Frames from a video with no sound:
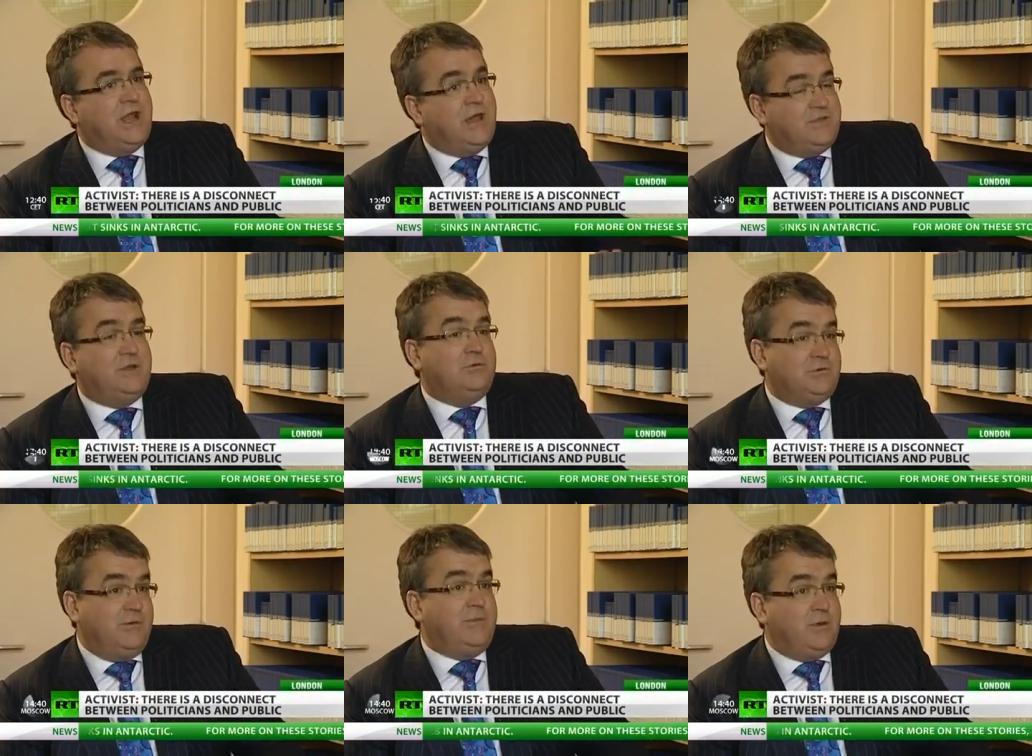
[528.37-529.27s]
And I think
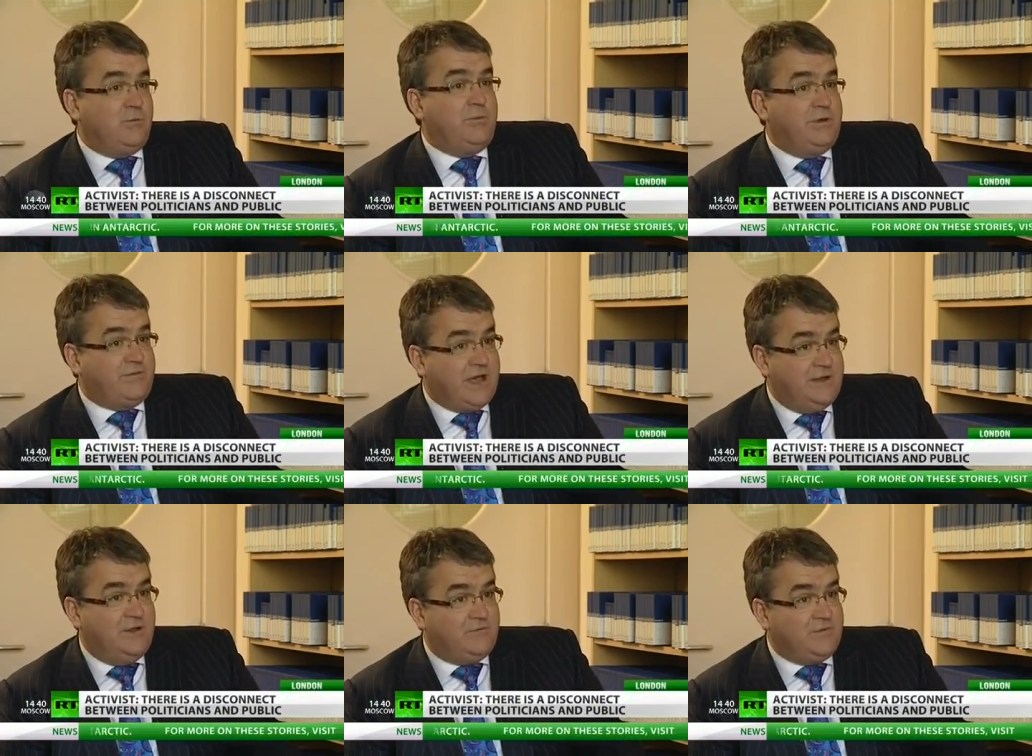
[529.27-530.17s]
ordinary men and women have
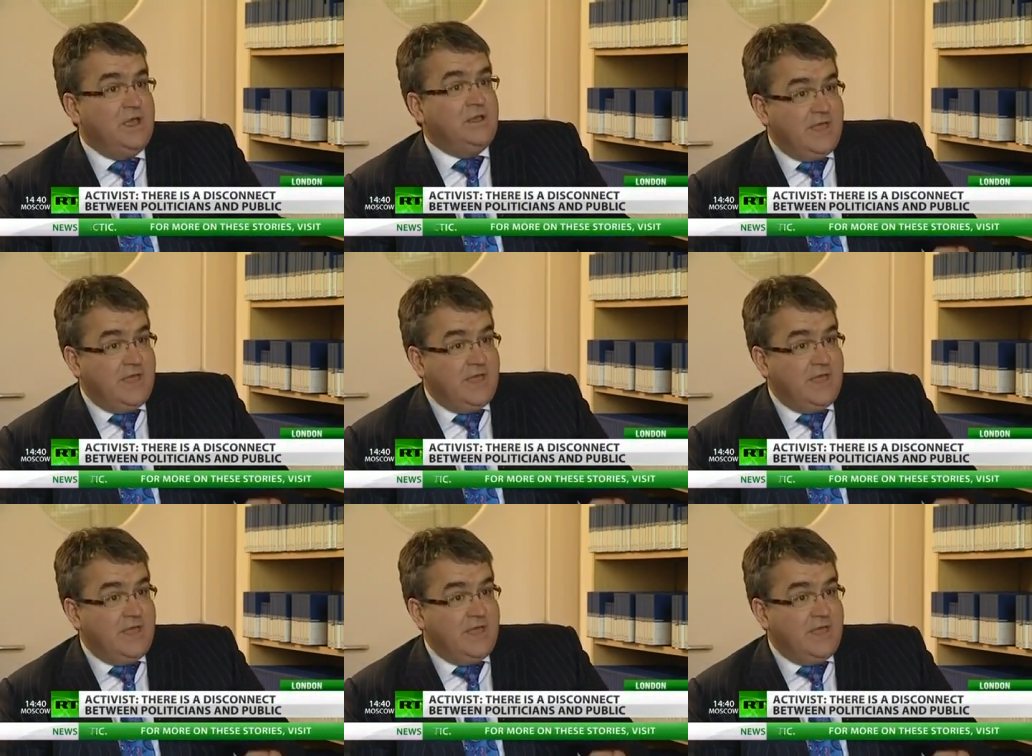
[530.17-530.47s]
had enough.